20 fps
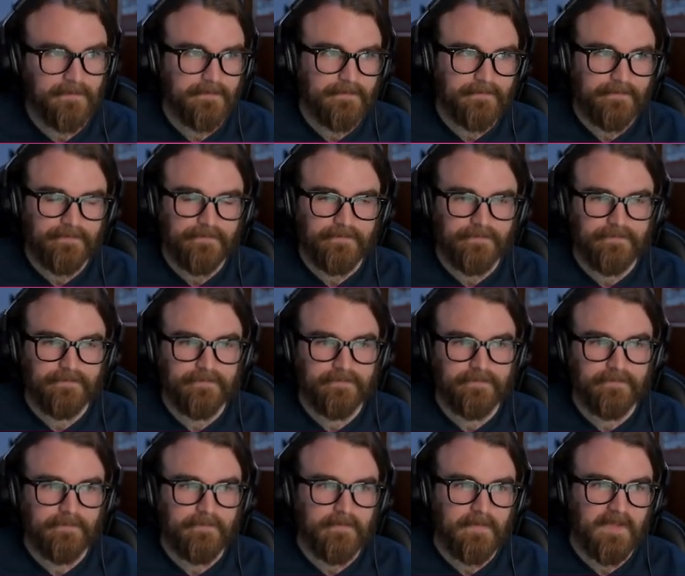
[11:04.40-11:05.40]
Mm.
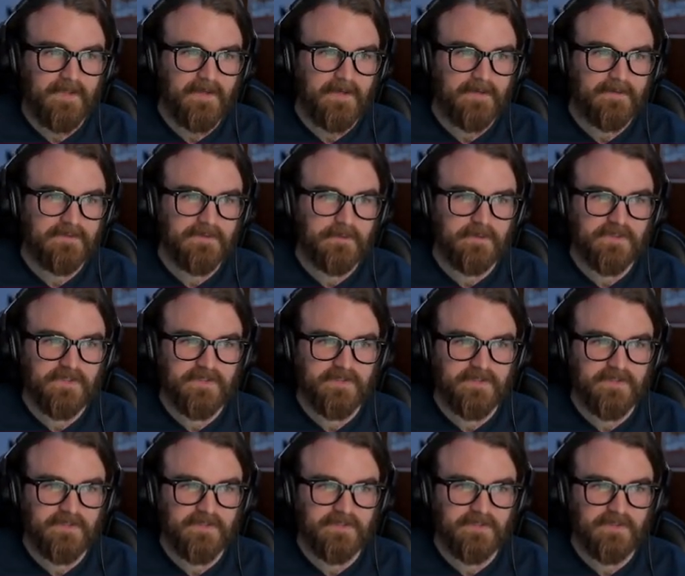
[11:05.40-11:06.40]
Yeah. So it's just
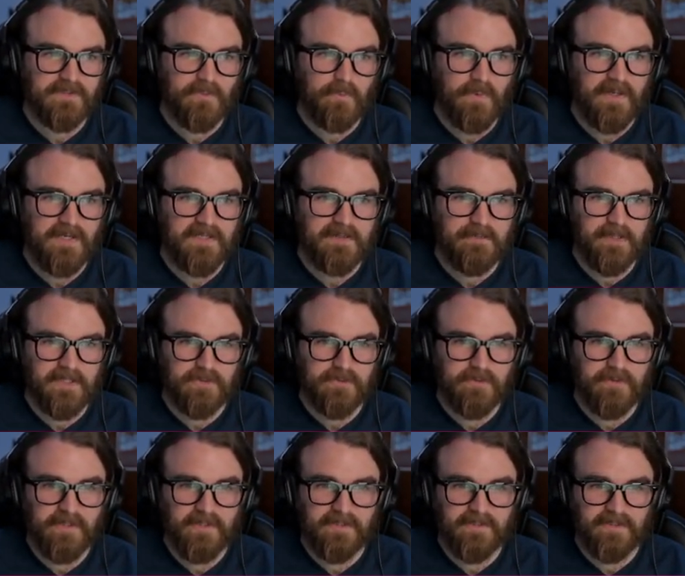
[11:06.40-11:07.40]
it's just a way to make sure
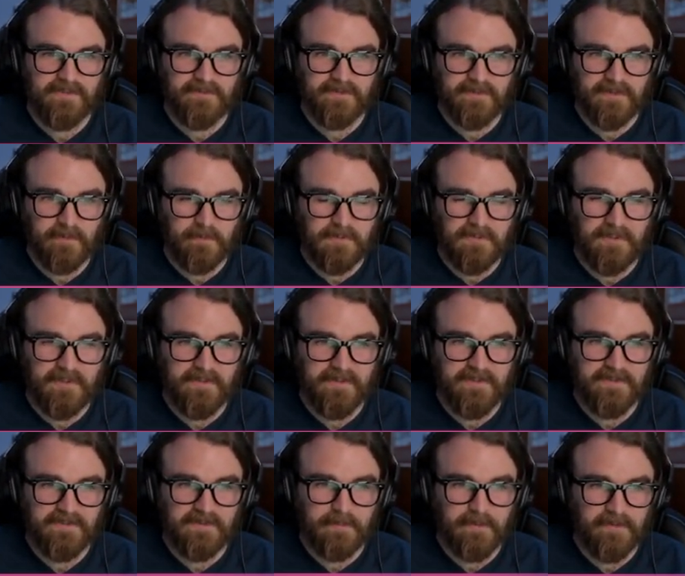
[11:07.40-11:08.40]
that it doesn't completely
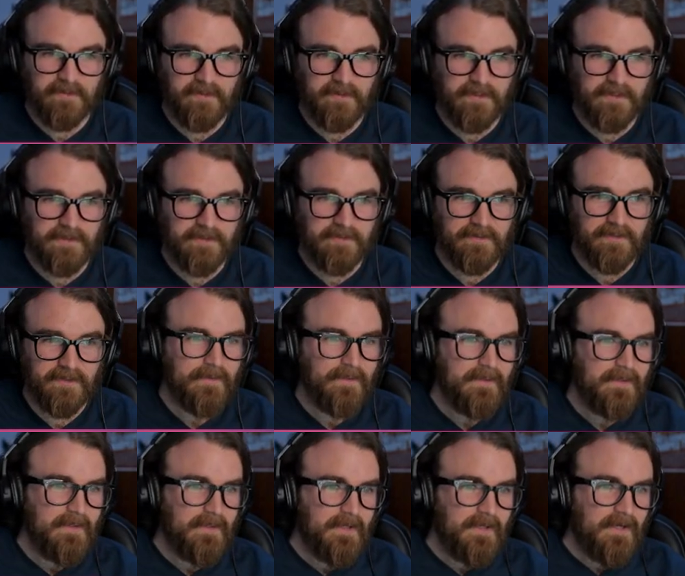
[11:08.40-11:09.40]
disappear on you.
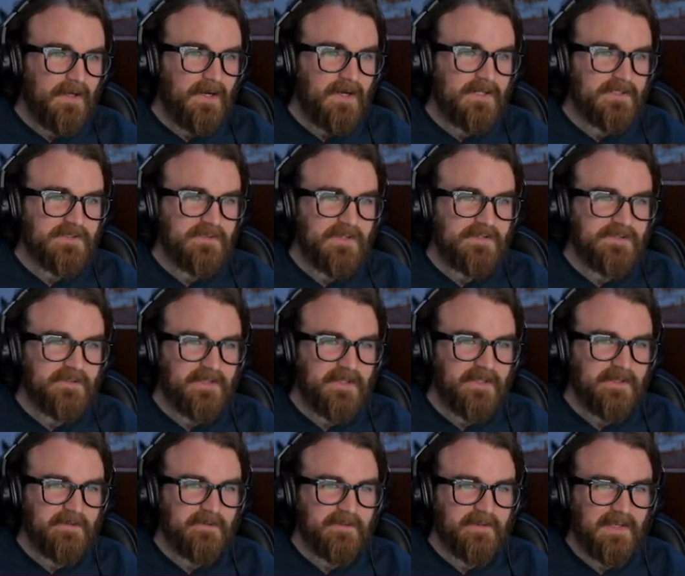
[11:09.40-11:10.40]
All right, so as they're getting
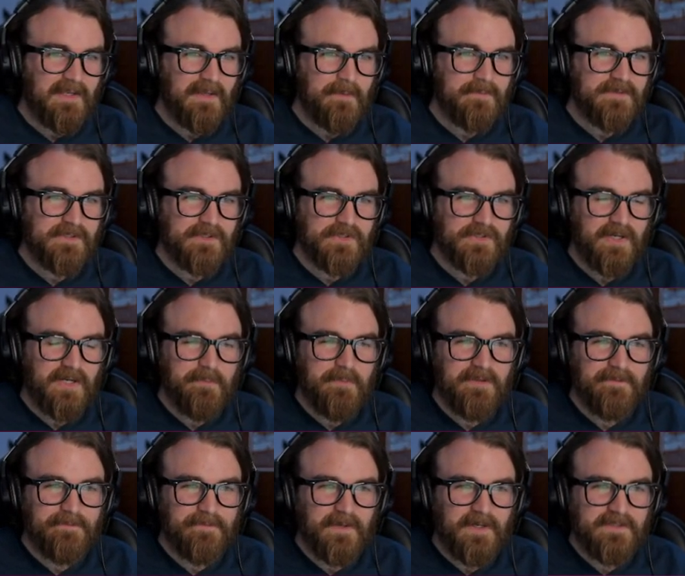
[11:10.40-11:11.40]
into the games and trying to
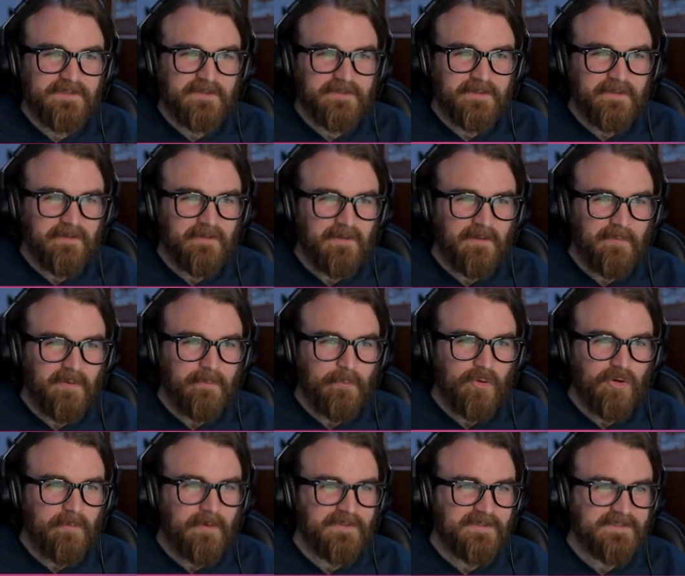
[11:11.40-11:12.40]
meet friends, I'll tell you a little bit
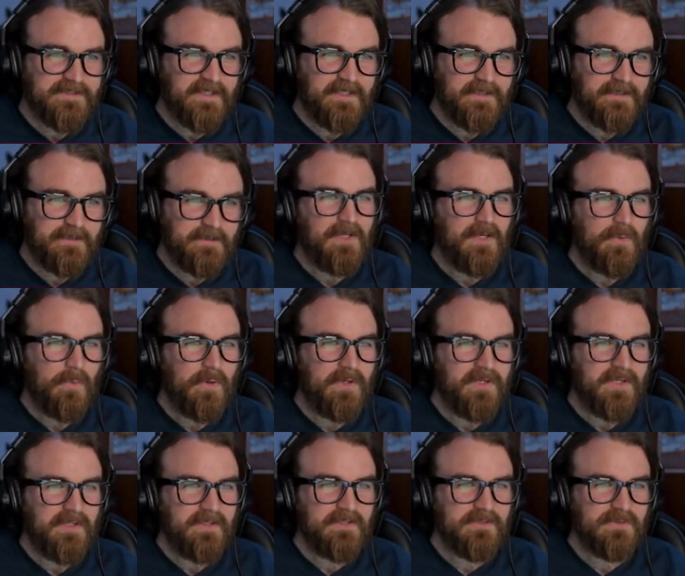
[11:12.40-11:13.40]
more about the cycle. What
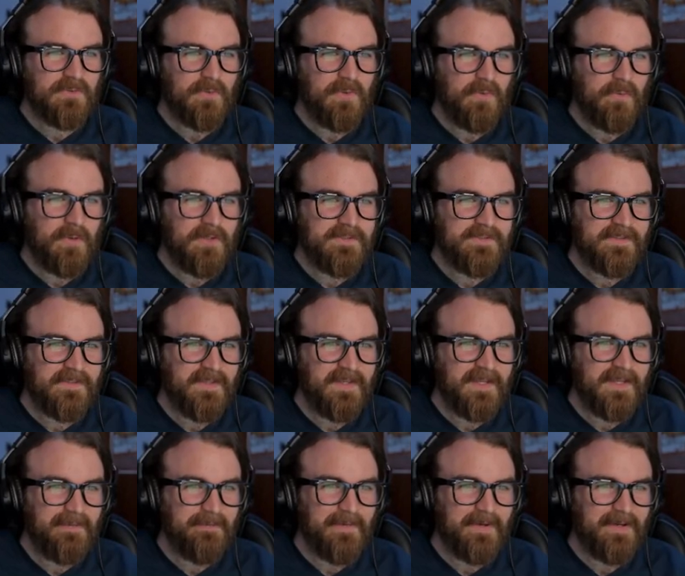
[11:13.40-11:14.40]
is or what was the
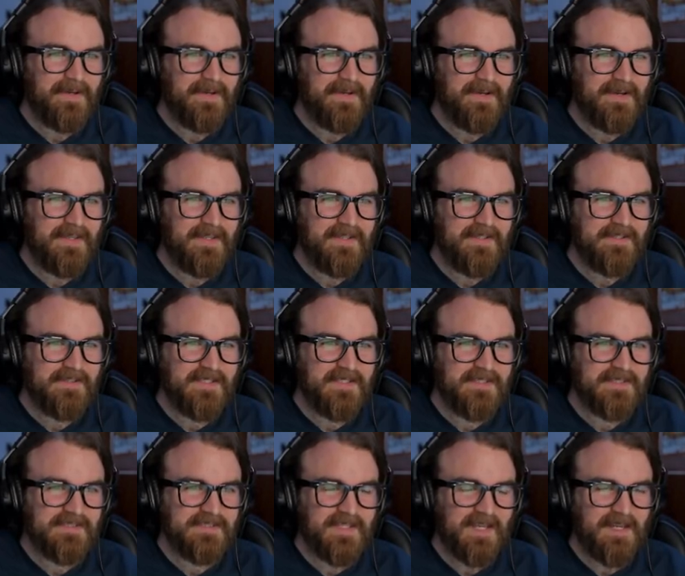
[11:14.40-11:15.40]
game? Uh, it is a
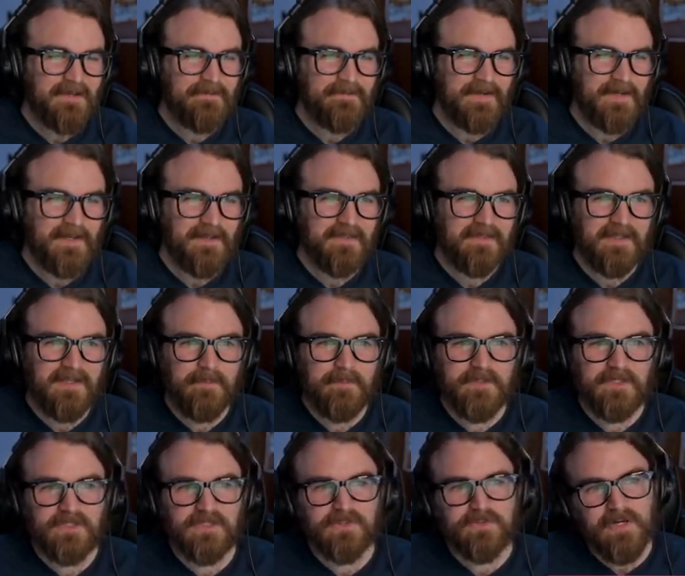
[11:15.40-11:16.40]
sci-fi themed
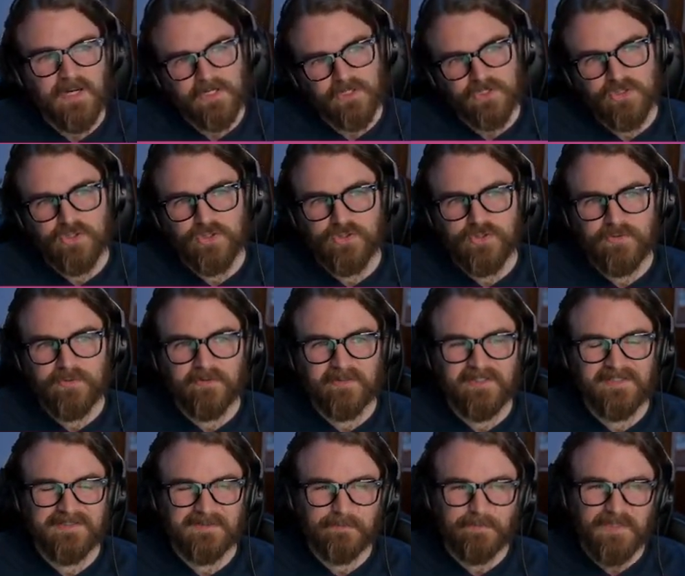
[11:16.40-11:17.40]
extraction shooter. It
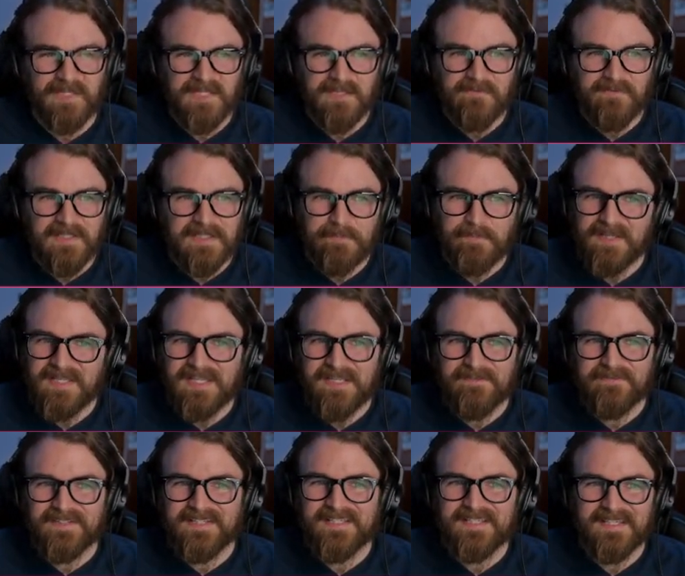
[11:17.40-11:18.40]
is
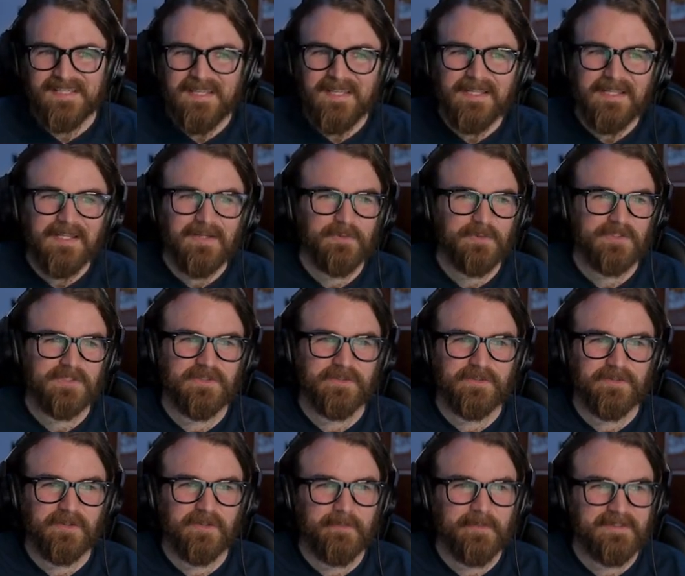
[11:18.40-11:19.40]
PvPvE, which is a
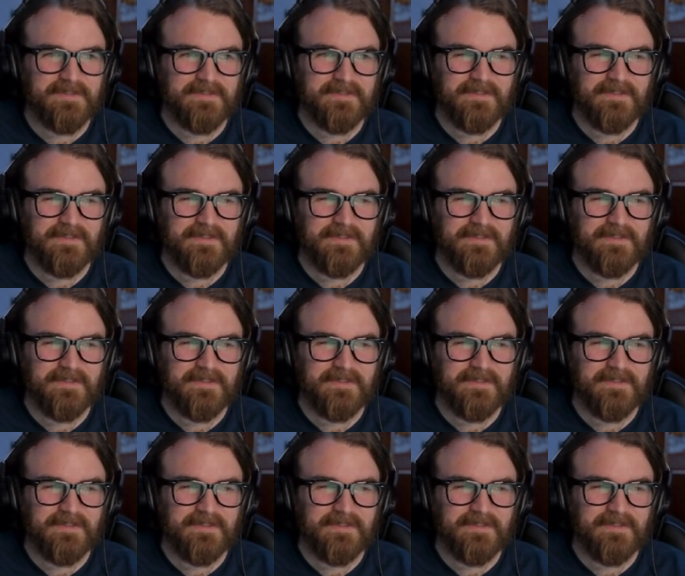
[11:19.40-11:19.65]
term that's